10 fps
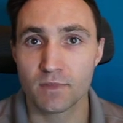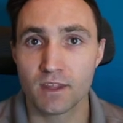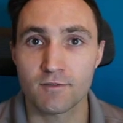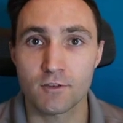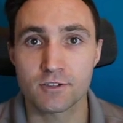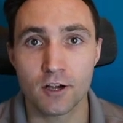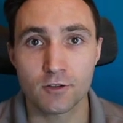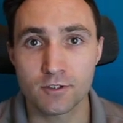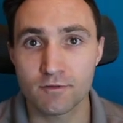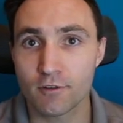If you start
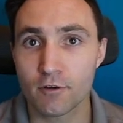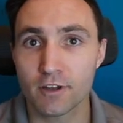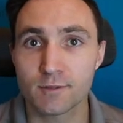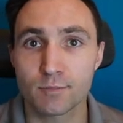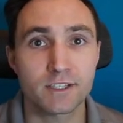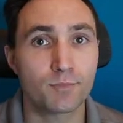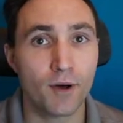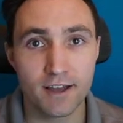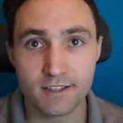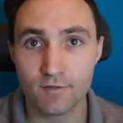losing focus, please
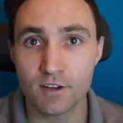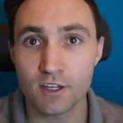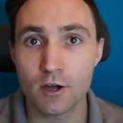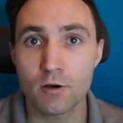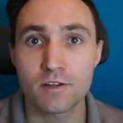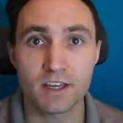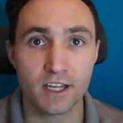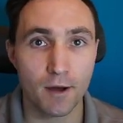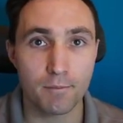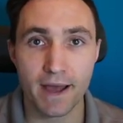pause the video and then
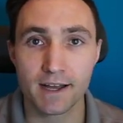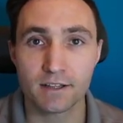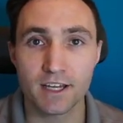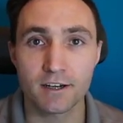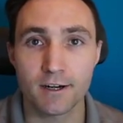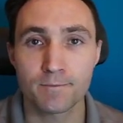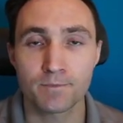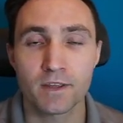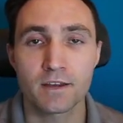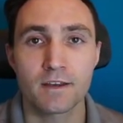come back later,
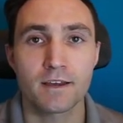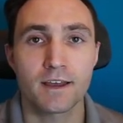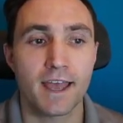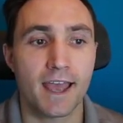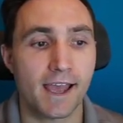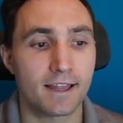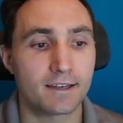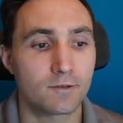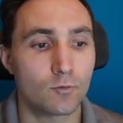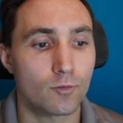
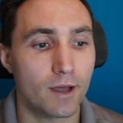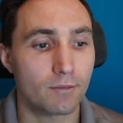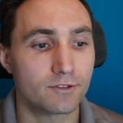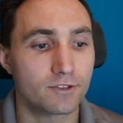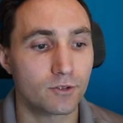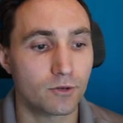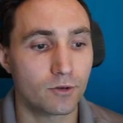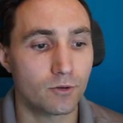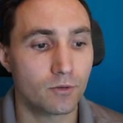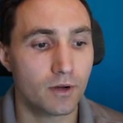and we'll be able
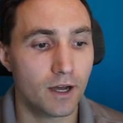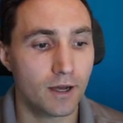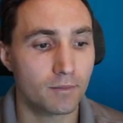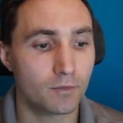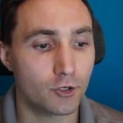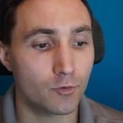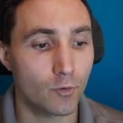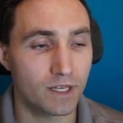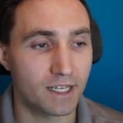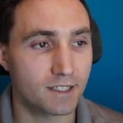to learn what
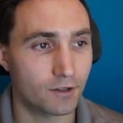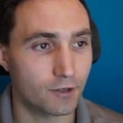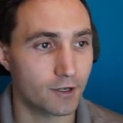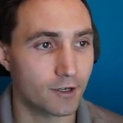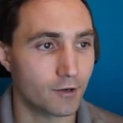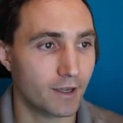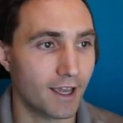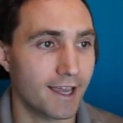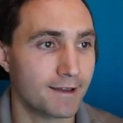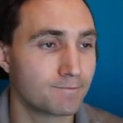we need to learn,
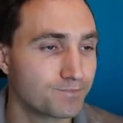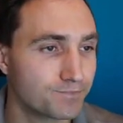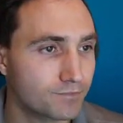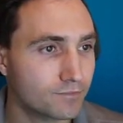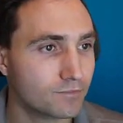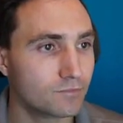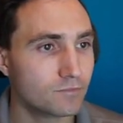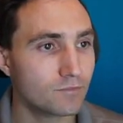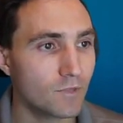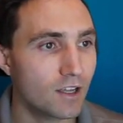okay?
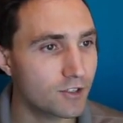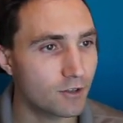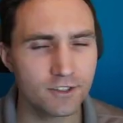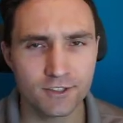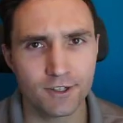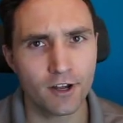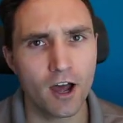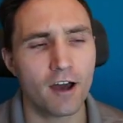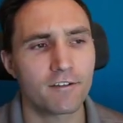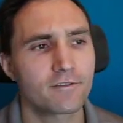So let's start
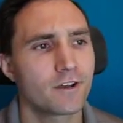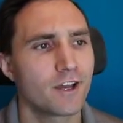off.